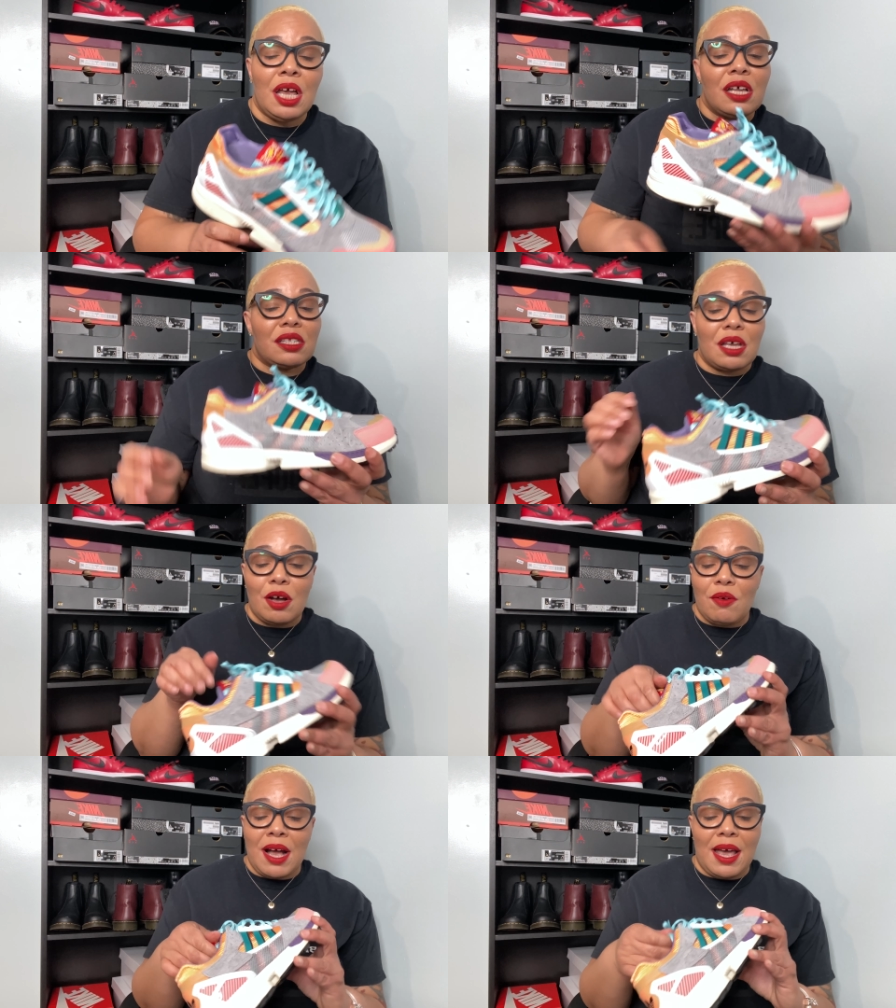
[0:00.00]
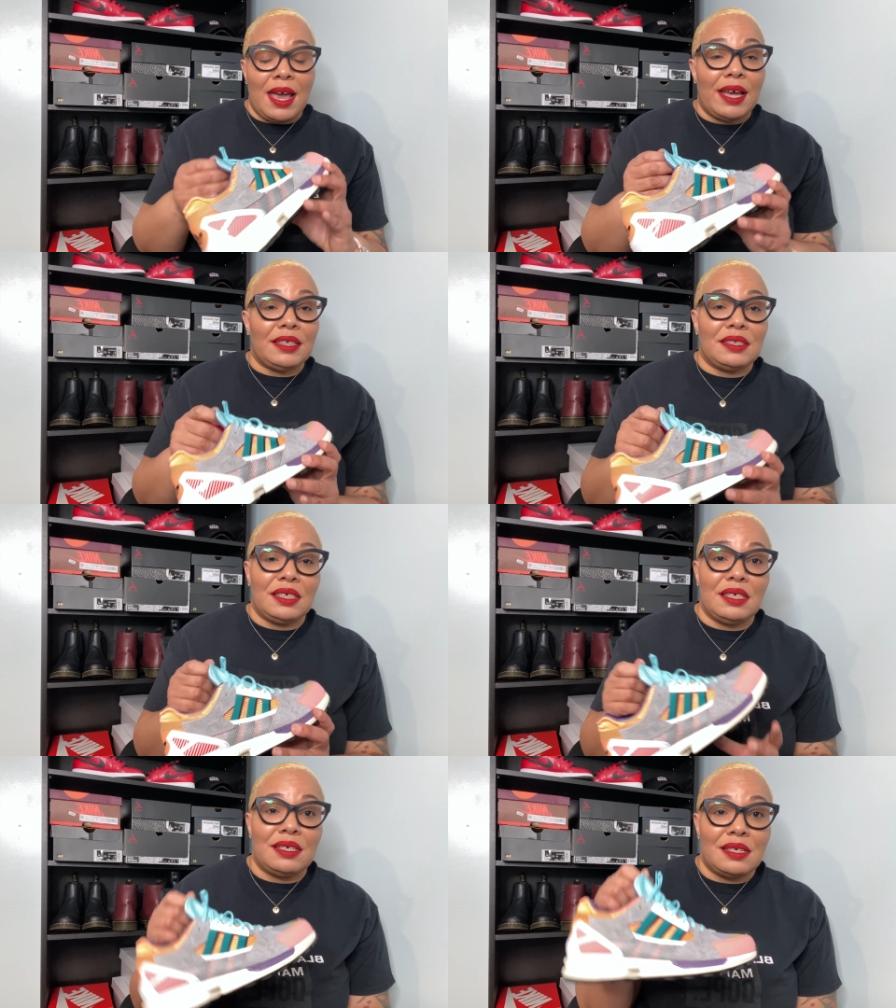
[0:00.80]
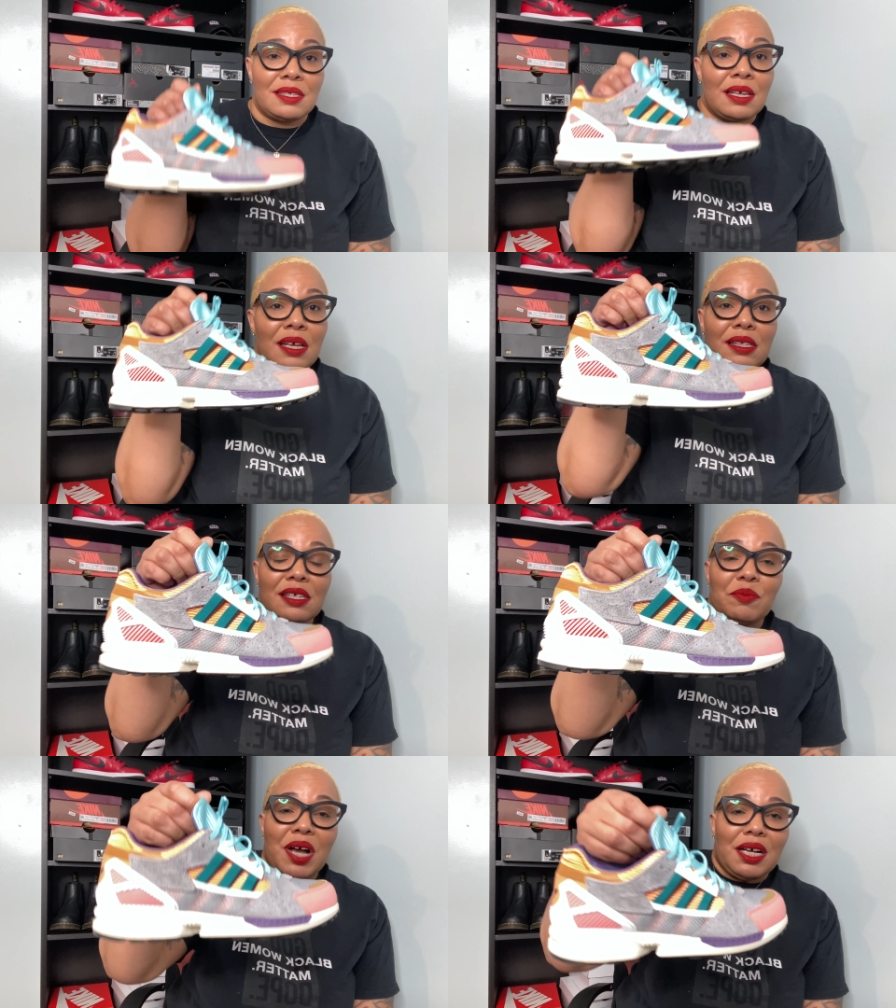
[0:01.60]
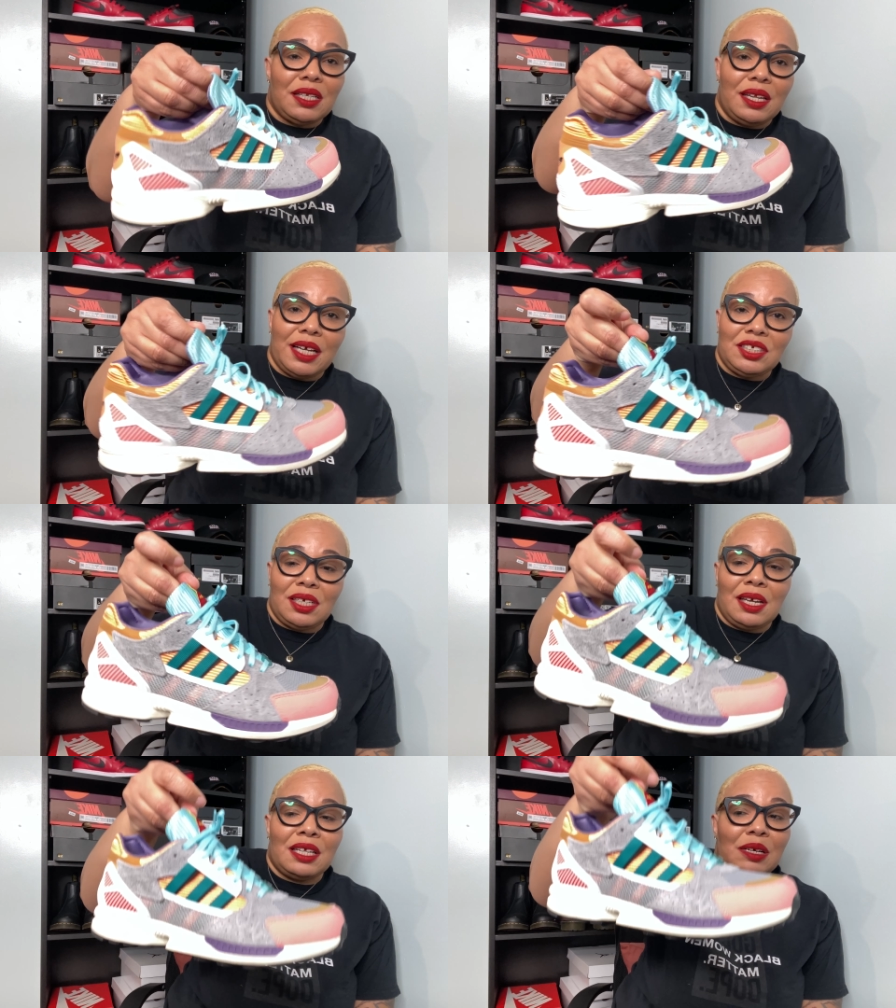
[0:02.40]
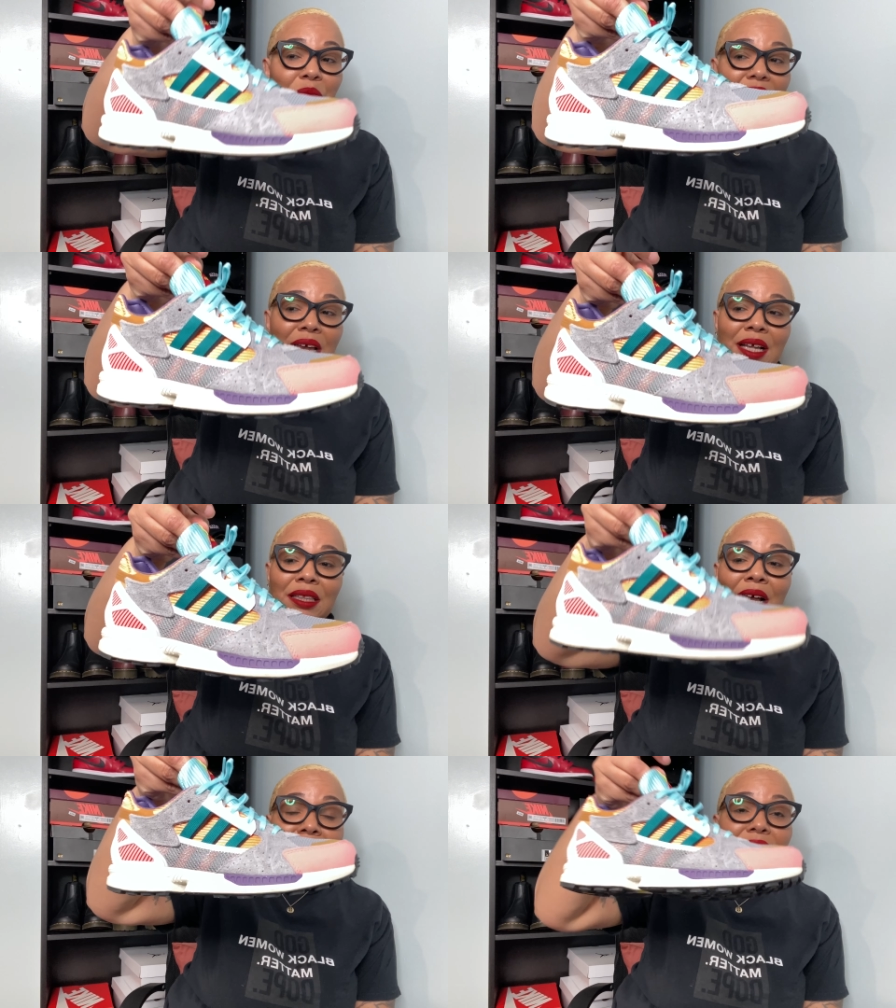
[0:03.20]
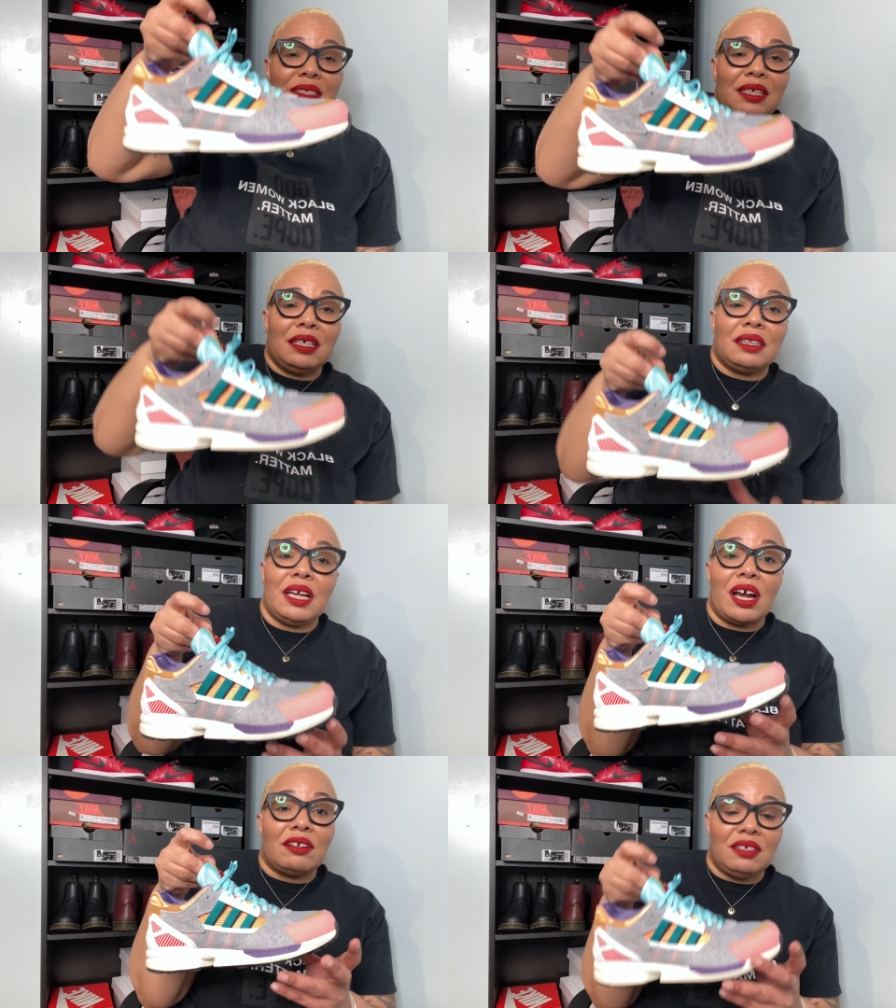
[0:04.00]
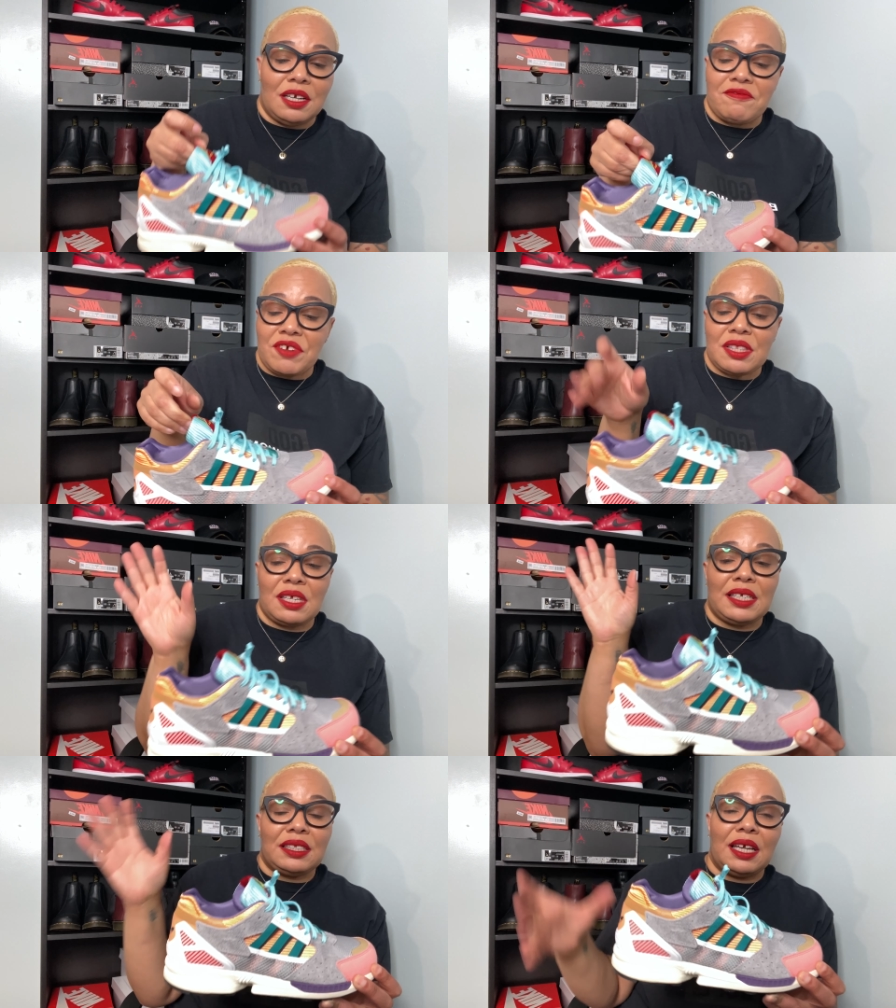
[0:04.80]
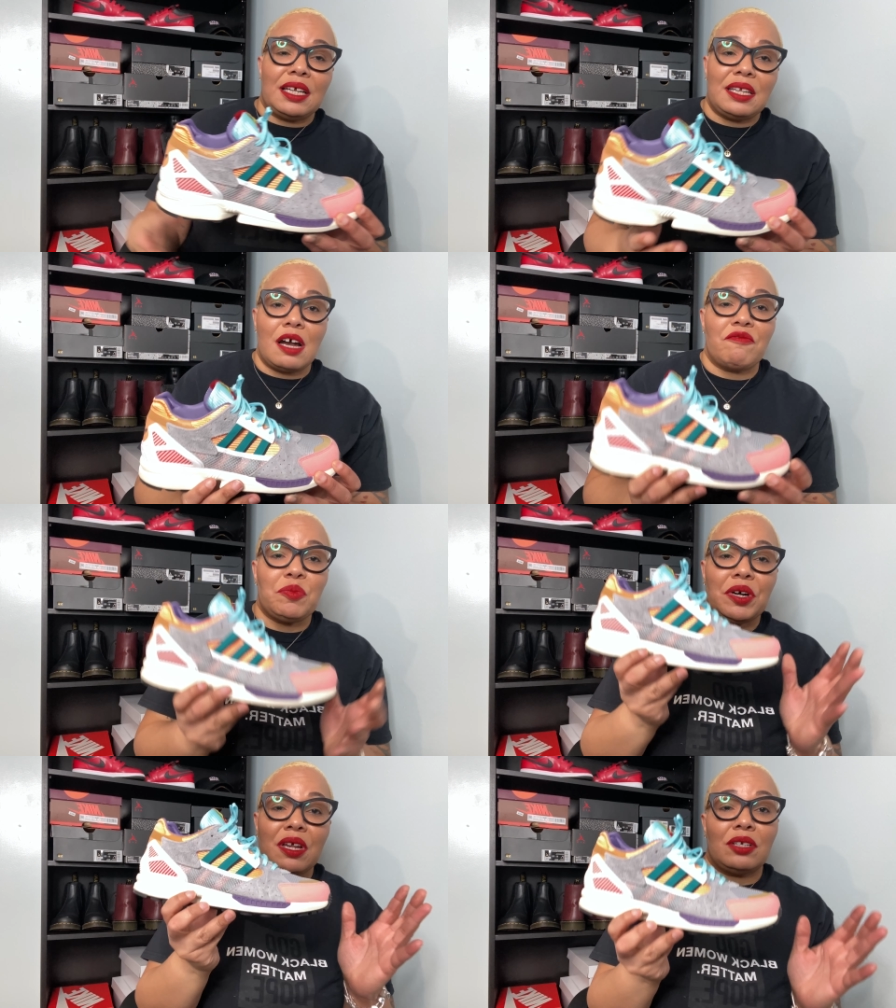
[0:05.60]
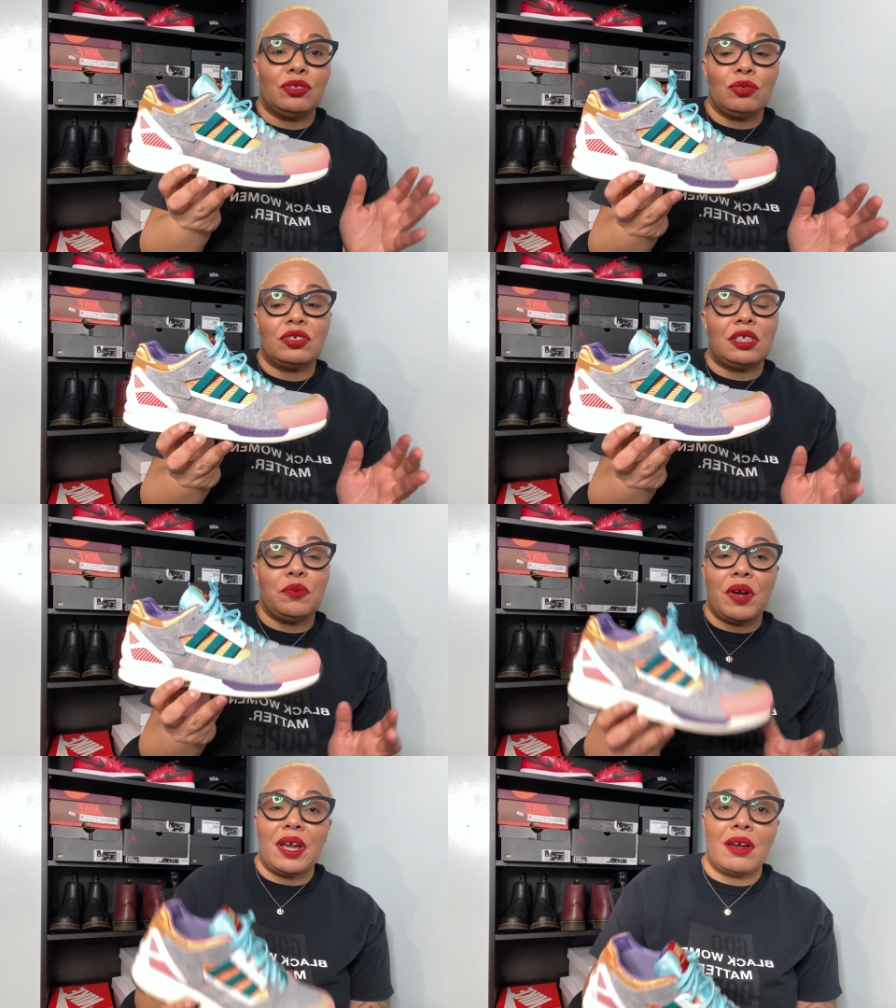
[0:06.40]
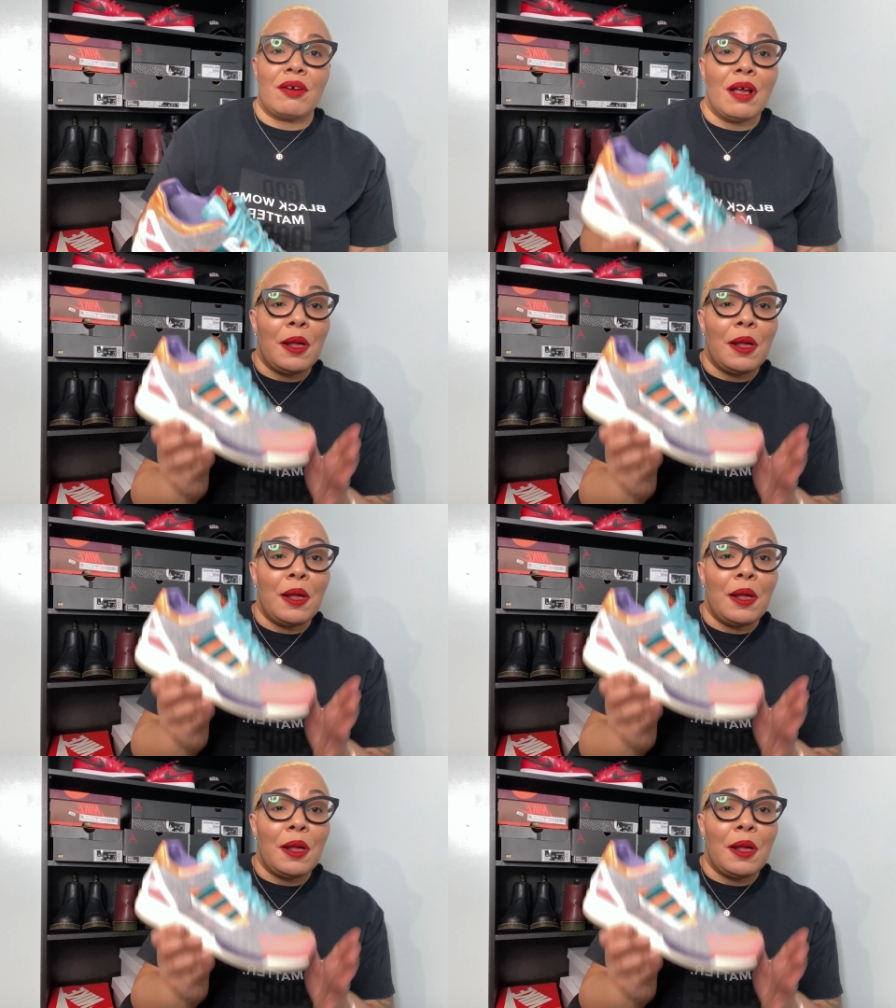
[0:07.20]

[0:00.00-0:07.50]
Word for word: So I added these to my collection and I'm glad I did. They are different. They stand out from what I usually wear,